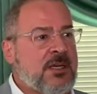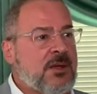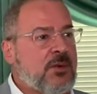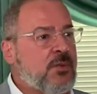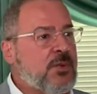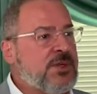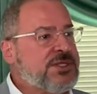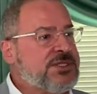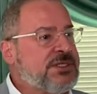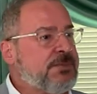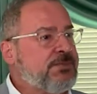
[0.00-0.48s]

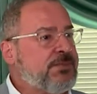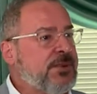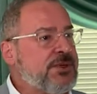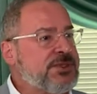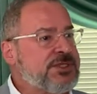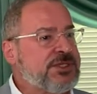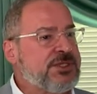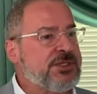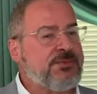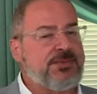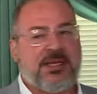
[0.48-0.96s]
We're
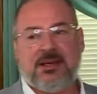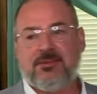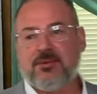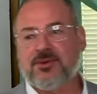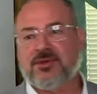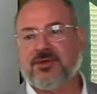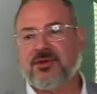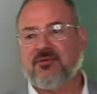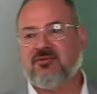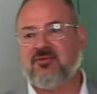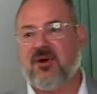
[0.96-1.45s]
supposed to be able
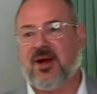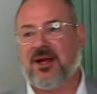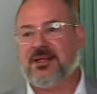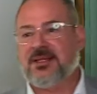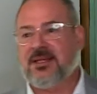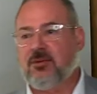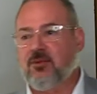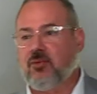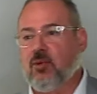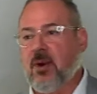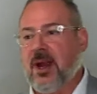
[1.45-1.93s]
to find
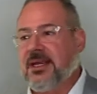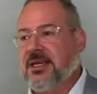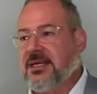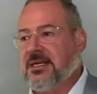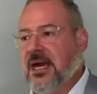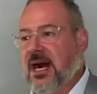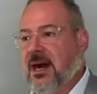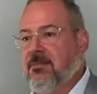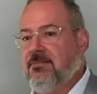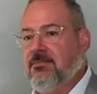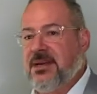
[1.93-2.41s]
the right
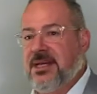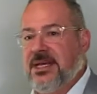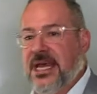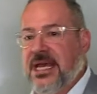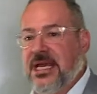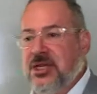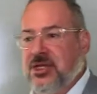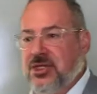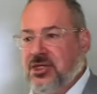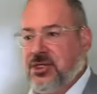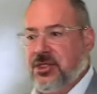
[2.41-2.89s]

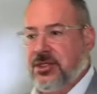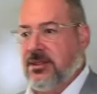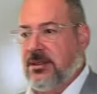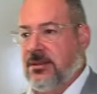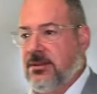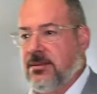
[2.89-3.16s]
combination